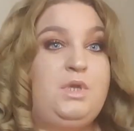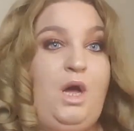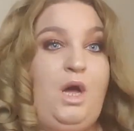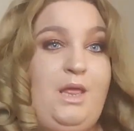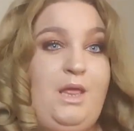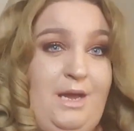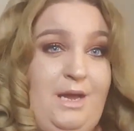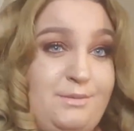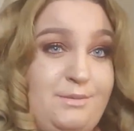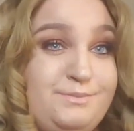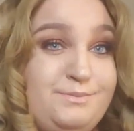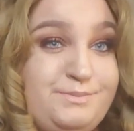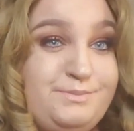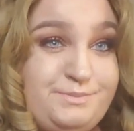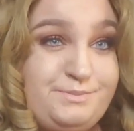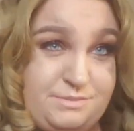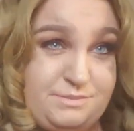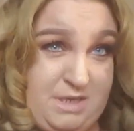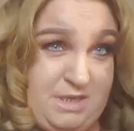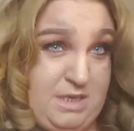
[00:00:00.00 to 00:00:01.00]
like
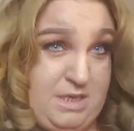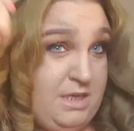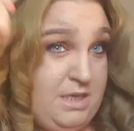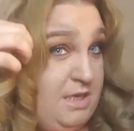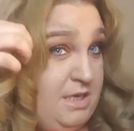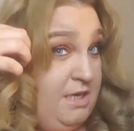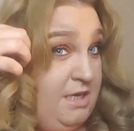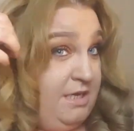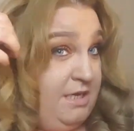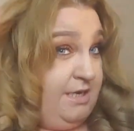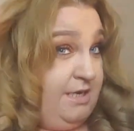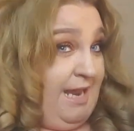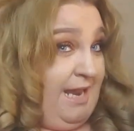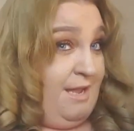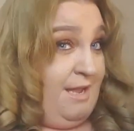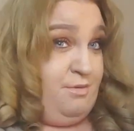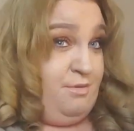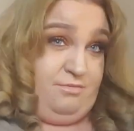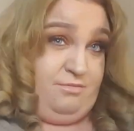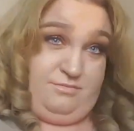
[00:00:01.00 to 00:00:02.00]
that.
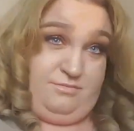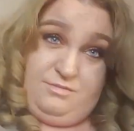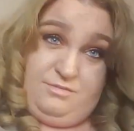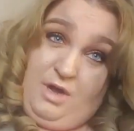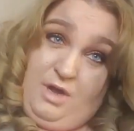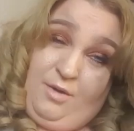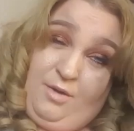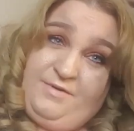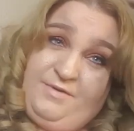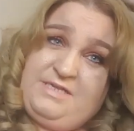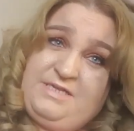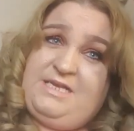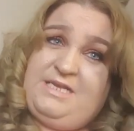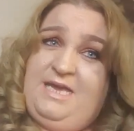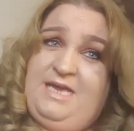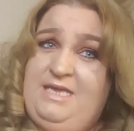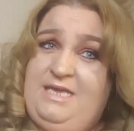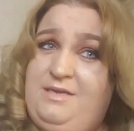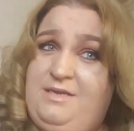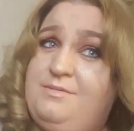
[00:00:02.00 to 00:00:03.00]
Now,
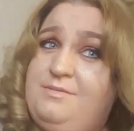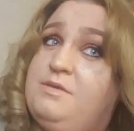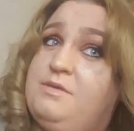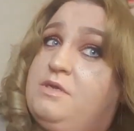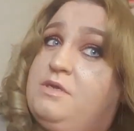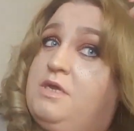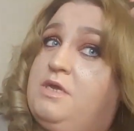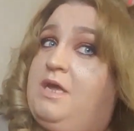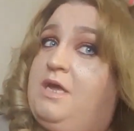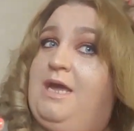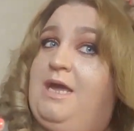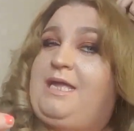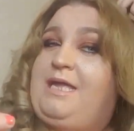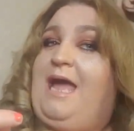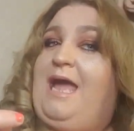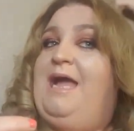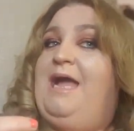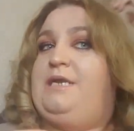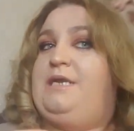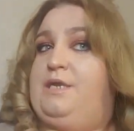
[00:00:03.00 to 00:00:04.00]
obviously,
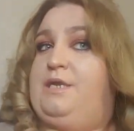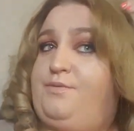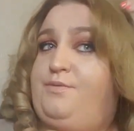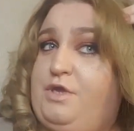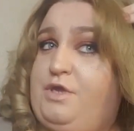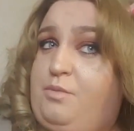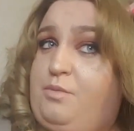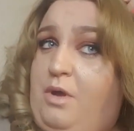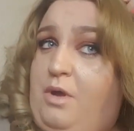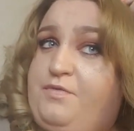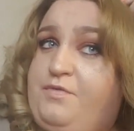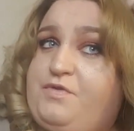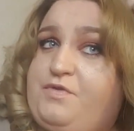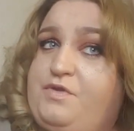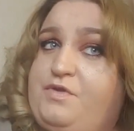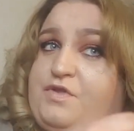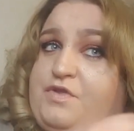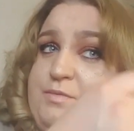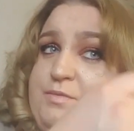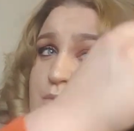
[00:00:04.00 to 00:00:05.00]
again, if you want
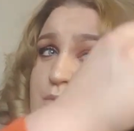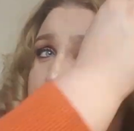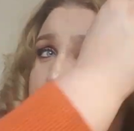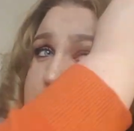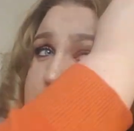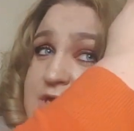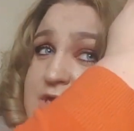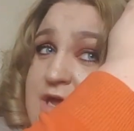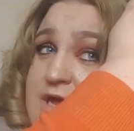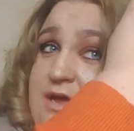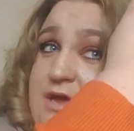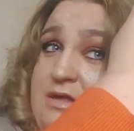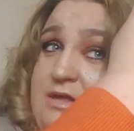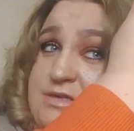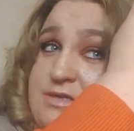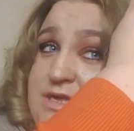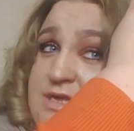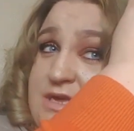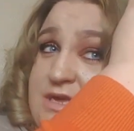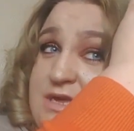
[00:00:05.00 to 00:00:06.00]
smaller
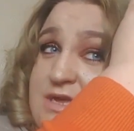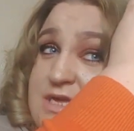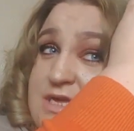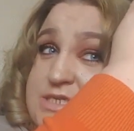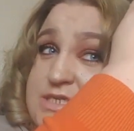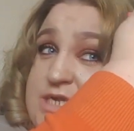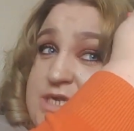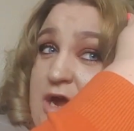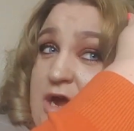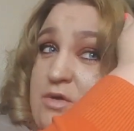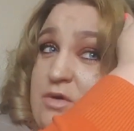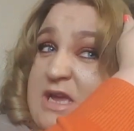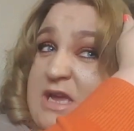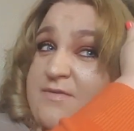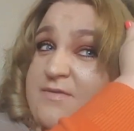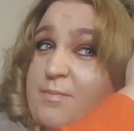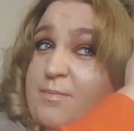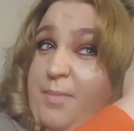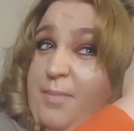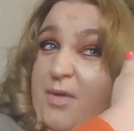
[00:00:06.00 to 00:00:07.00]
curls, don't
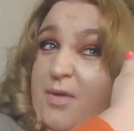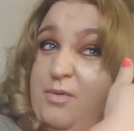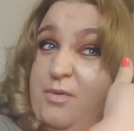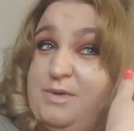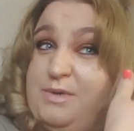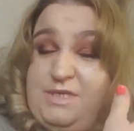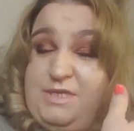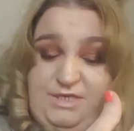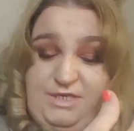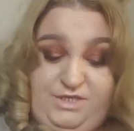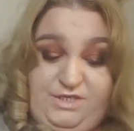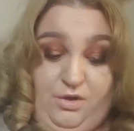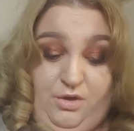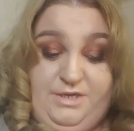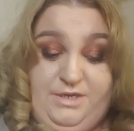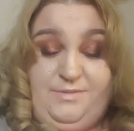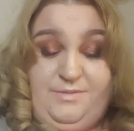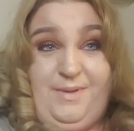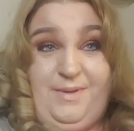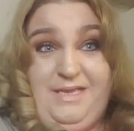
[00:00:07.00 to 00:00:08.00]
even bother with the
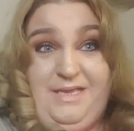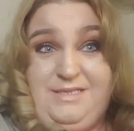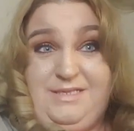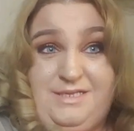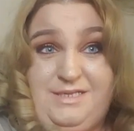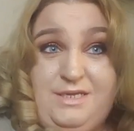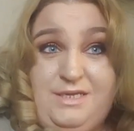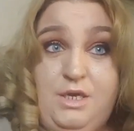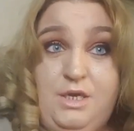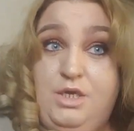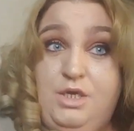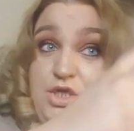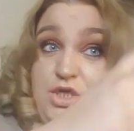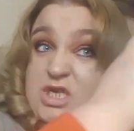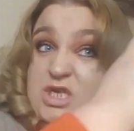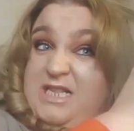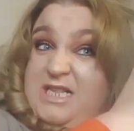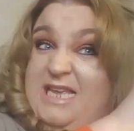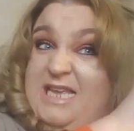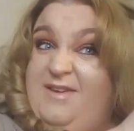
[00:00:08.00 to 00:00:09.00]
side bits.
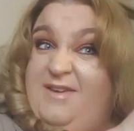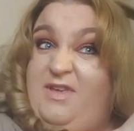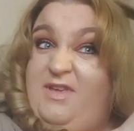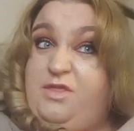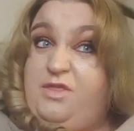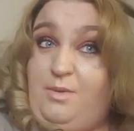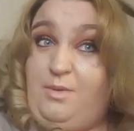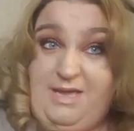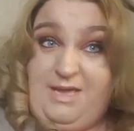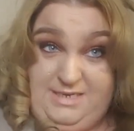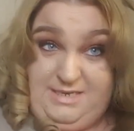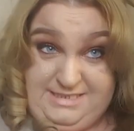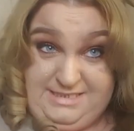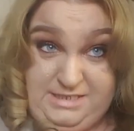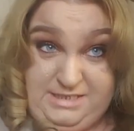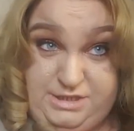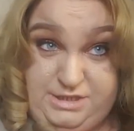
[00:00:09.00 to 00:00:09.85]
Just leave it the way I